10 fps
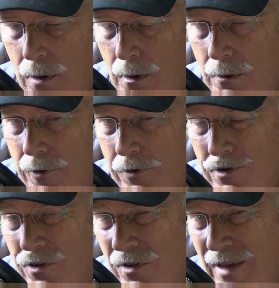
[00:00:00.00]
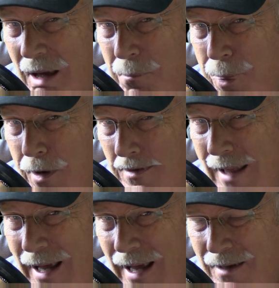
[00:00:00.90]
this is that book,
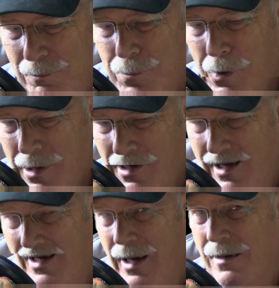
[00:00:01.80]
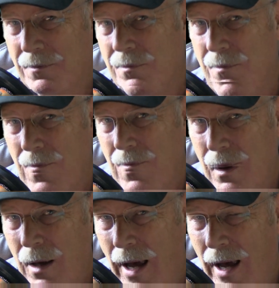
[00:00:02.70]
that book again.
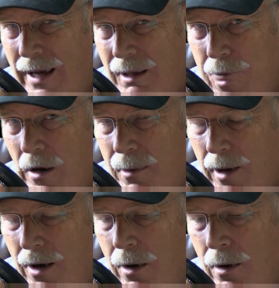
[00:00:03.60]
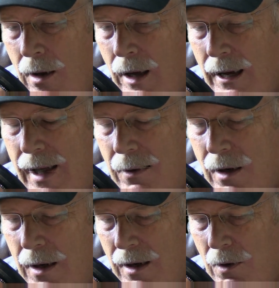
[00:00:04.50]
I keep talking about, and and, and
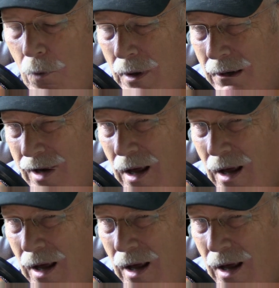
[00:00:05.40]
I want to tell